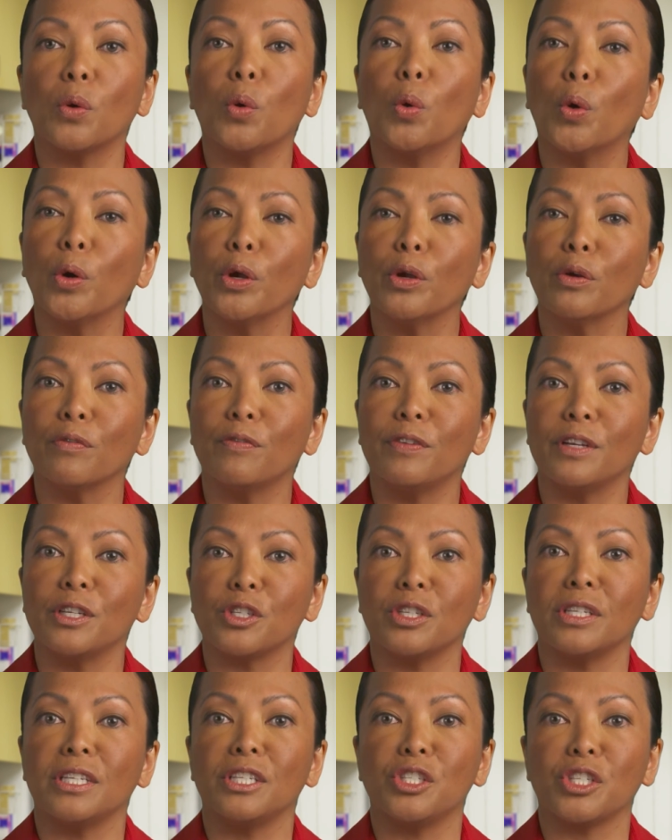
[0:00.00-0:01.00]
or your
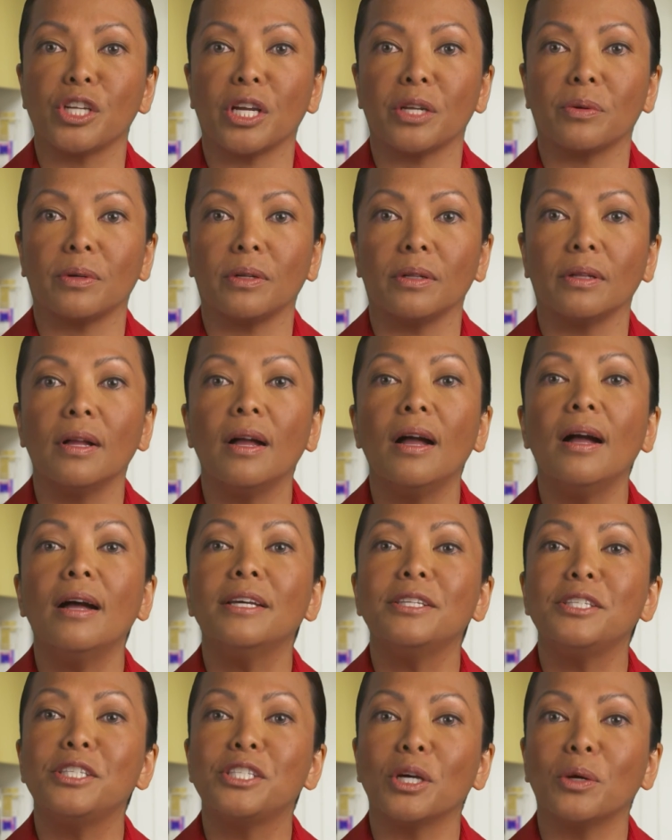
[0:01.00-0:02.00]
vision in general,
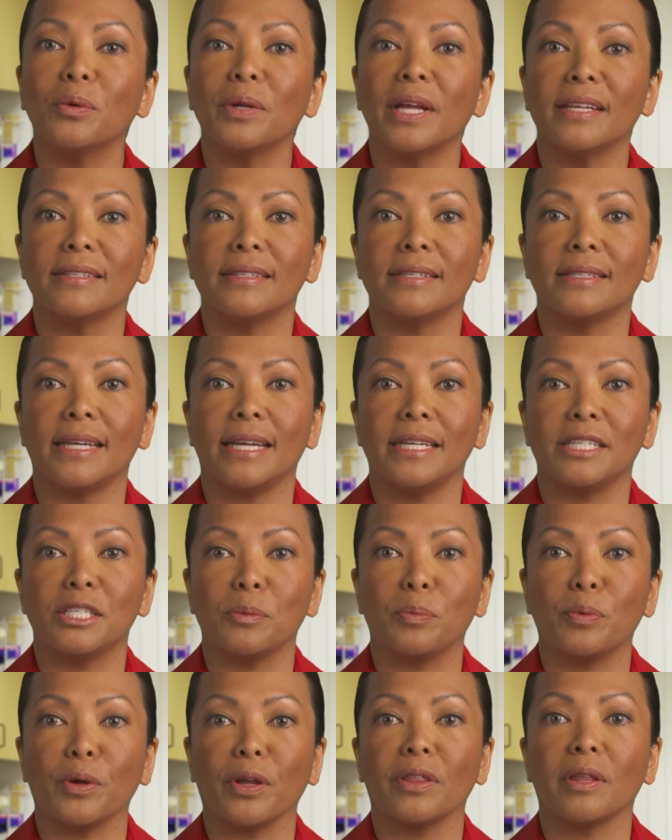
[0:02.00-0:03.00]
don't hesitate to
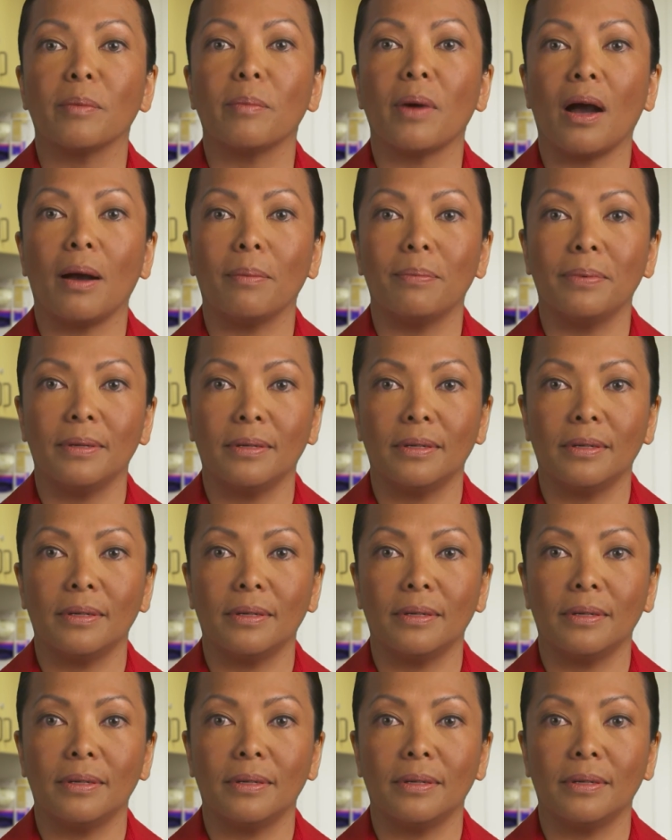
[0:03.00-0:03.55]
bring them up.